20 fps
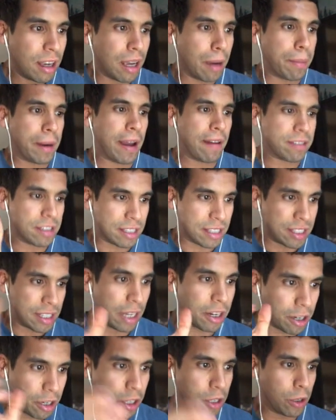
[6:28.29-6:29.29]
I'm gonna have to
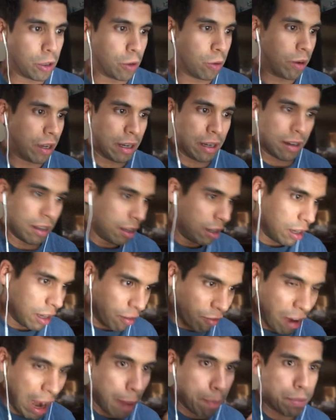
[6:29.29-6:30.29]
center you and
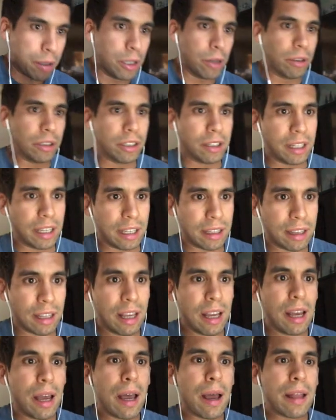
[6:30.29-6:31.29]
wrap you underneath.
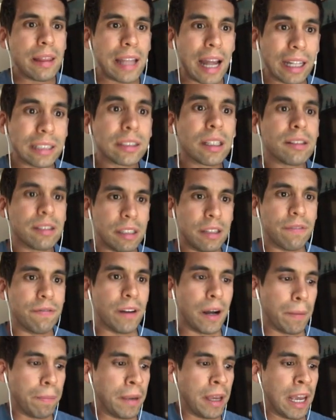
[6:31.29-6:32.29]
That's the
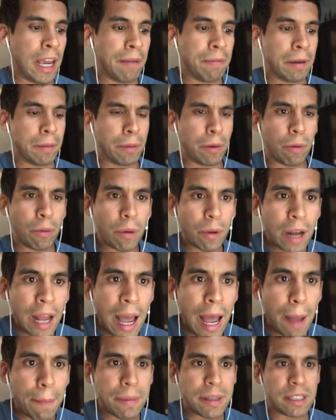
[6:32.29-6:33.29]
default behavior, but what
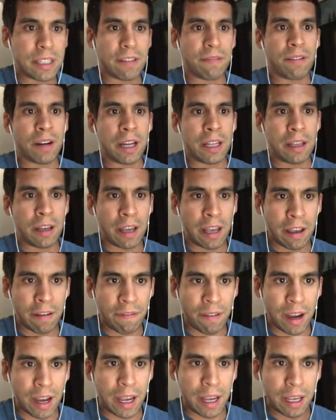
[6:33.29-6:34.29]
happens if
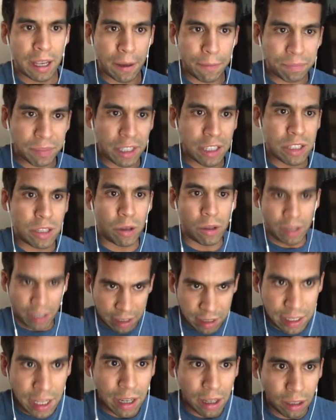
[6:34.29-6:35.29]
so
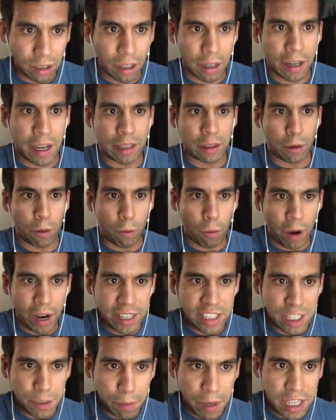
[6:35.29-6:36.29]
let's take a look at the
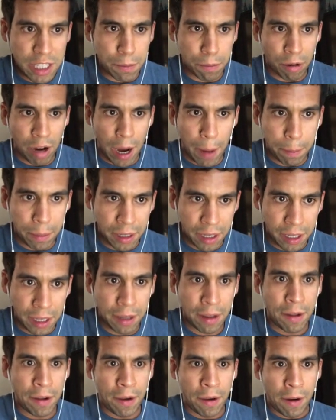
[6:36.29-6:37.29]
white space property.